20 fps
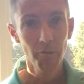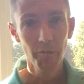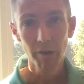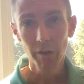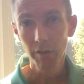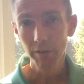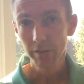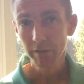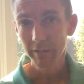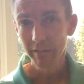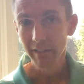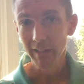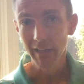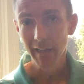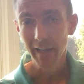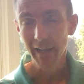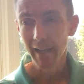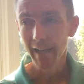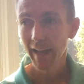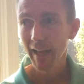Folks,
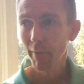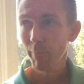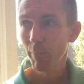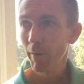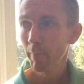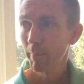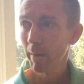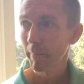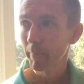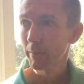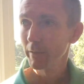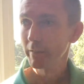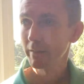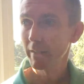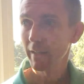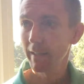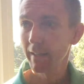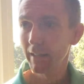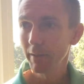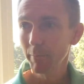I had one member
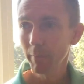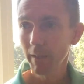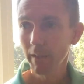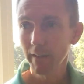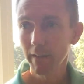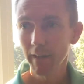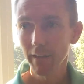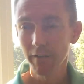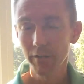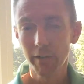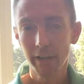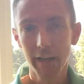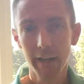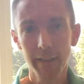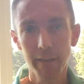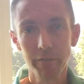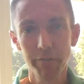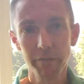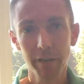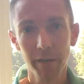say to me the other day,
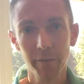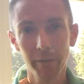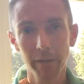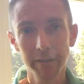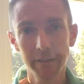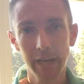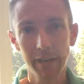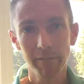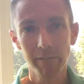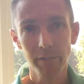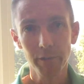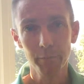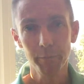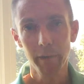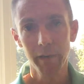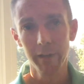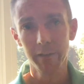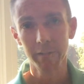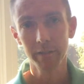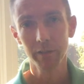the fairways haven't looked
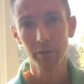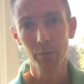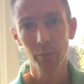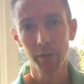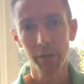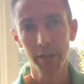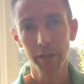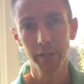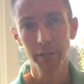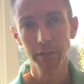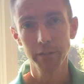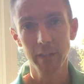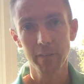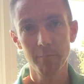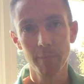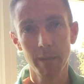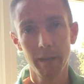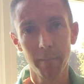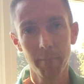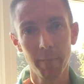better in the 20 years
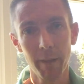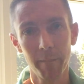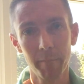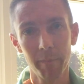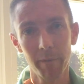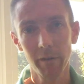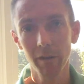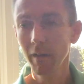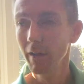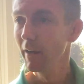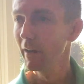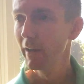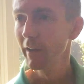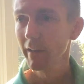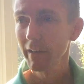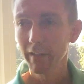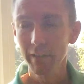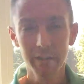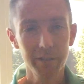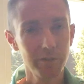they've been a member.
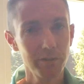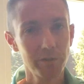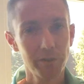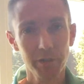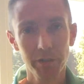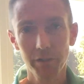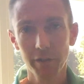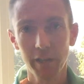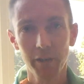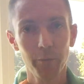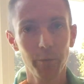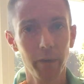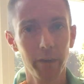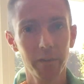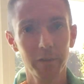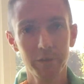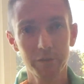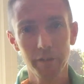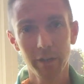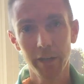Conditions are great,
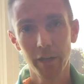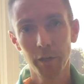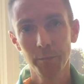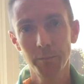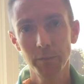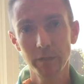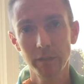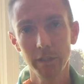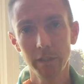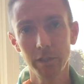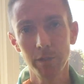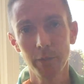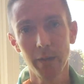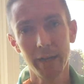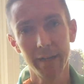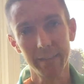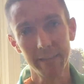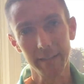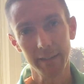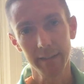weather's great. Hope to see you
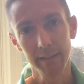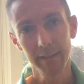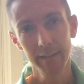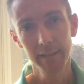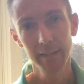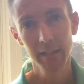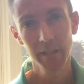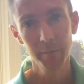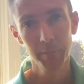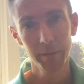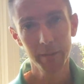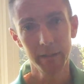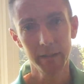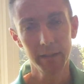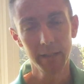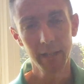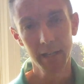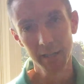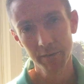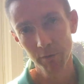at the club, in the
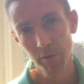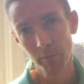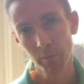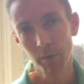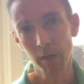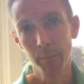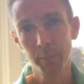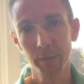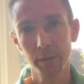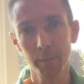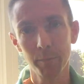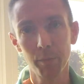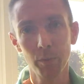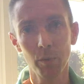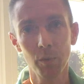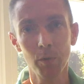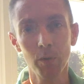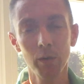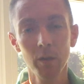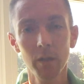dining room, or up at the
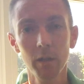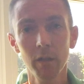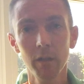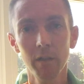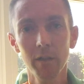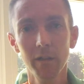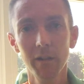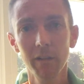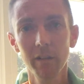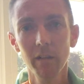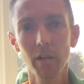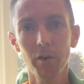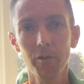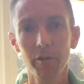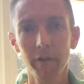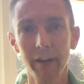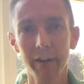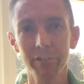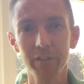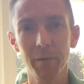pool
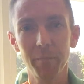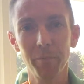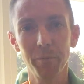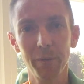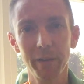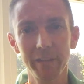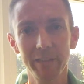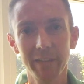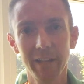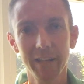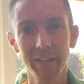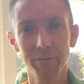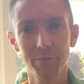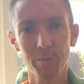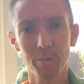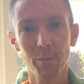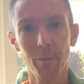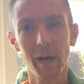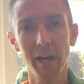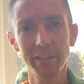over the next couple weeks. Thanks
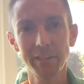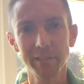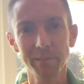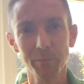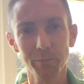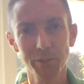for watching.